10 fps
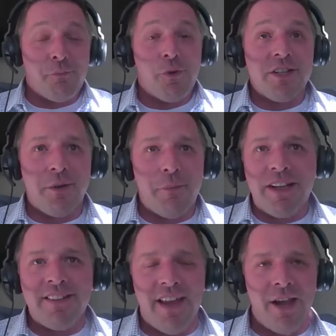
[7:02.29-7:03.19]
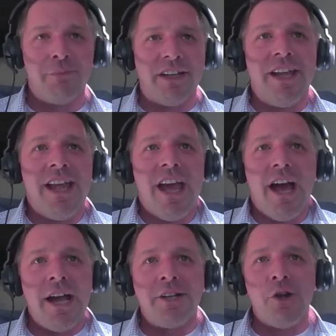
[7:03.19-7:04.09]
what isn't a big town, but
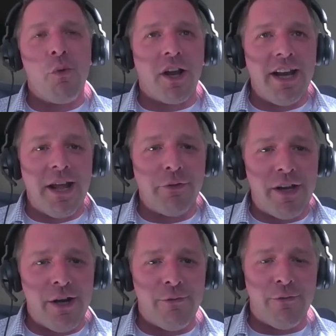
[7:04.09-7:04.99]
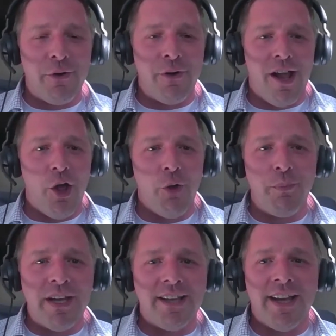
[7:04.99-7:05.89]
I'd go working out there for
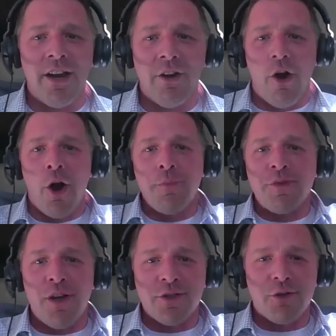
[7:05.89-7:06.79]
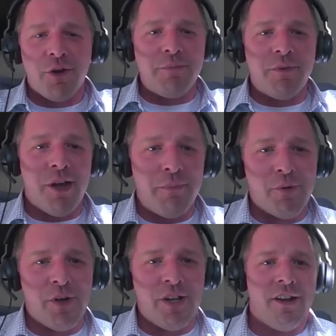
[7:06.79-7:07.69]
helping and get our arms all scraped up
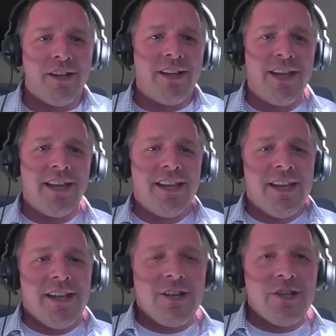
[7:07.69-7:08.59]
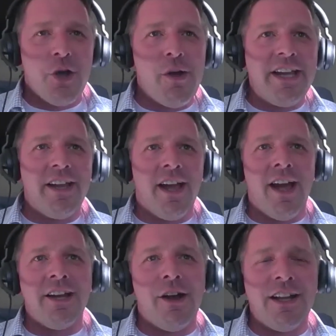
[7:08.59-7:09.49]
and whatnot. Showing,
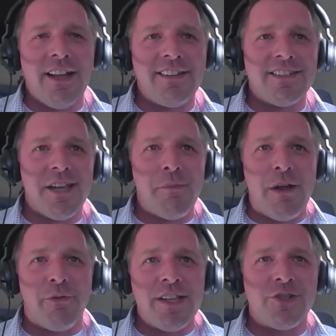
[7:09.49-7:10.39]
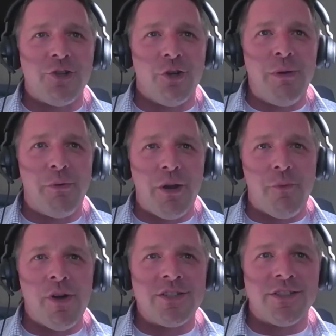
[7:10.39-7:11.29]
I like to say my friends showed me what
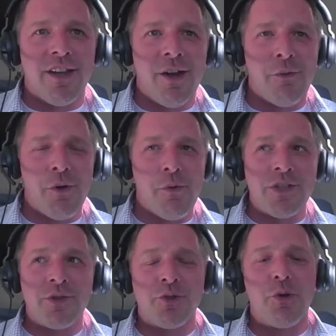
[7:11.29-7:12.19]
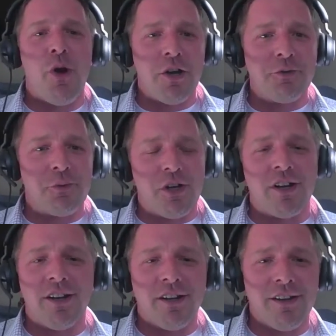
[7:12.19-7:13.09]
was true hard
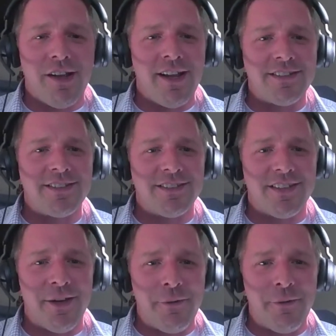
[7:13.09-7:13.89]
work, I guess.